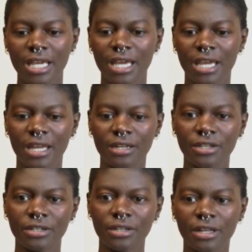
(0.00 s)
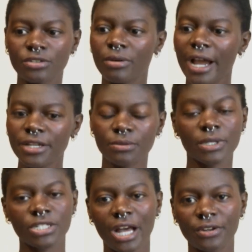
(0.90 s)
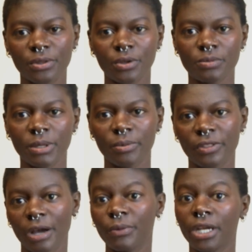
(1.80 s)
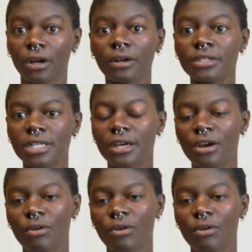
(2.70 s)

and trying to reach out to those people that we hurt,